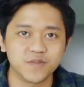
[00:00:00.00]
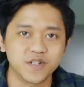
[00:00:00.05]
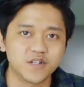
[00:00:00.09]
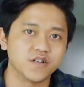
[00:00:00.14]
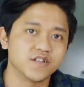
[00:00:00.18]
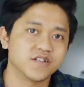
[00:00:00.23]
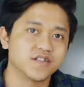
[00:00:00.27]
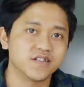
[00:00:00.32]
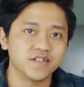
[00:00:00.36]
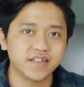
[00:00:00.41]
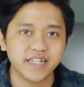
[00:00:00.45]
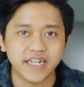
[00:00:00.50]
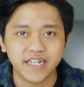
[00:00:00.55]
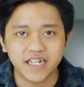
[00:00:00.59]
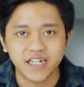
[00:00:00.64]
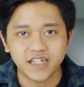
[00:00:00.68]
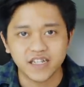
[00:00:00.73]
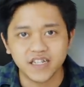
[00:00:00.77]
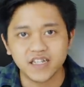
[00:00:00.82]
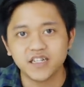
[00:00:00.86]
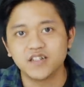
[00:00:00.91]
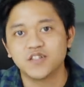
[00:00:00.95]
because
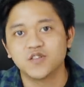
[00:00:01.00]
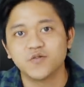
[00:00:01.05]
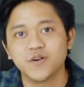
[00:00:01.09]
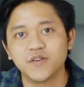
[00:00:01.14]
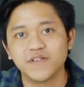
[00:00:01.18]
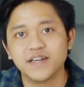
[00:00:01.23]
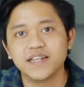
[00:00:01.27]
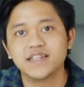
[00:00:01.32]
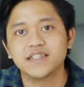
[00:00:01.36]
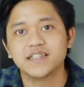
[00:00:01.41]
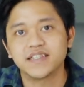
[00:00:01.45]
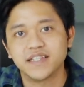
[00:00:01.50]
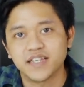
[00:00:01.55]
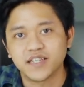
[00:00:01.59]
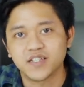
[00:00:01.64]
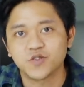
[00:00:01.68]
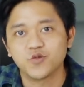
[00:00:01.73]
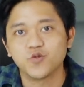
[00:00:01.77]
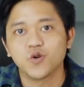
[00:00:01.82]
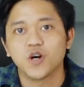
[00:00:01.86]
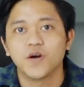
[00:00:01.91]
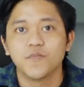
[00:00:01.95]
technically no one really
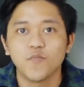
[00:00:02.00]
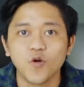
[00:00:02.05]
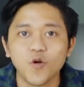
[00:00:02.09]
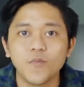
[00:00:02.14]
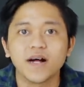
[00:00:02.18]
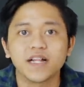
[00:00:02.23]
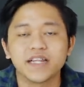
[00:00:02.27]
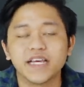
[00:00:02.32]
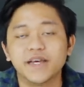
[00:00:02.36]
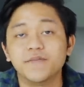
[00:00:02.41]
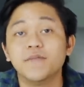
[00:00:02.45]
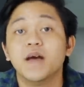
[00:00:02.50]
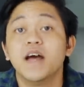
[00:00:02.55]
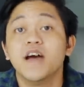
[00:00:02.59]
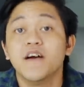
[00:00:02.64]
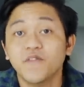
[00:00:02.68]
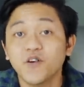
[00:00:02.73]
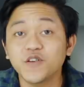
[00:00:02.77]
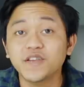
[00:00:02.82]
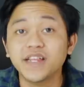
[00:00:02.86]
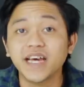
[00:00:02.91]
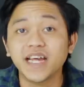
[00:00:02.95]
sticks to a mobile game
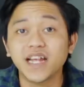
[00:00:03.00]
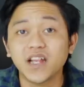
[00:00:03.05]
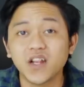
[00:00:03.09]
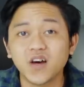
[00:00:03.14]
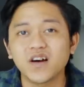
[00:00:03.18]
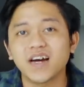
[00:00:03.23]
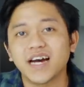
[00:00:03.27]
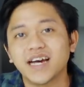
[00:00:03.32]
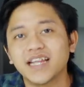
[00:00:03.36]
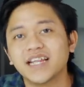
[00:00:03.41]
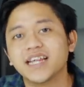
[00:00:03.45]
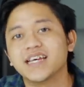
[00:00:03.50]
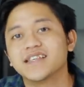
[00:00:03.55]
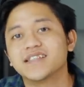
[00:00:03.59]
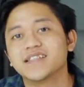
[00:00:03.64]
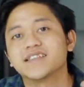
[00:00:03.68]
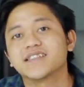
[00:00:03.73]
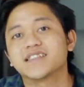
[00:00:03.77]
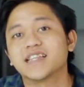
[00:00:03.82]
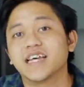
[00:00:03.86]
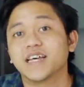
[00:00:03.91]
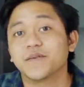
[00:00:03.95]
for that long unless
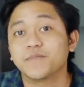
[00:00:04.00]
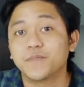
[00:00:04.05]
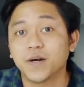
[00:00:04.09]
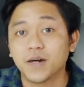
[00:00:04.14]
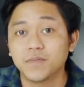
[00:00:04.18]
it's like